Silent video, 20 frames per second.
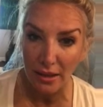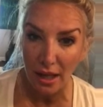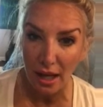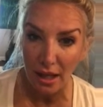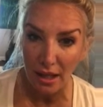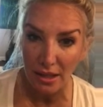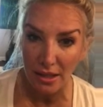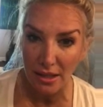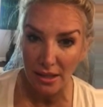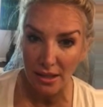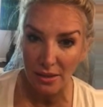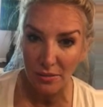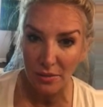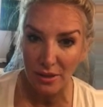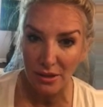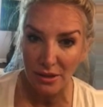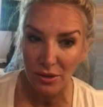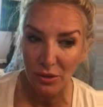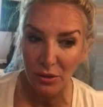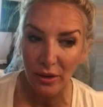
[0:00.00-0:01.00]
That's
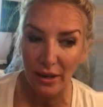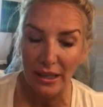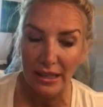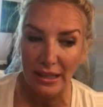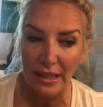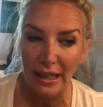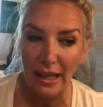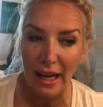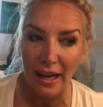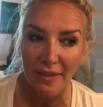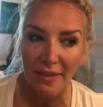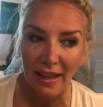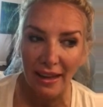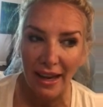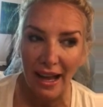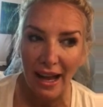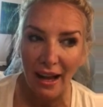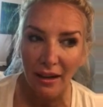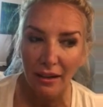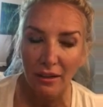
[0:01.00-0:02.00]
what's so crazy. And then
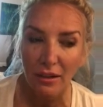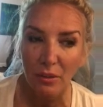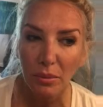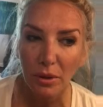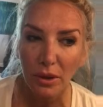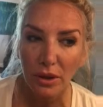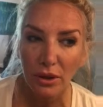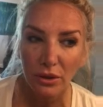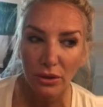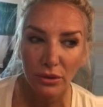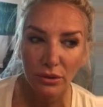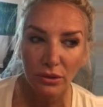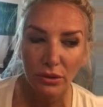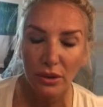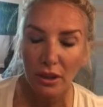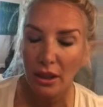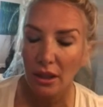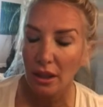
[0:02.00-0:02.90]
out blue,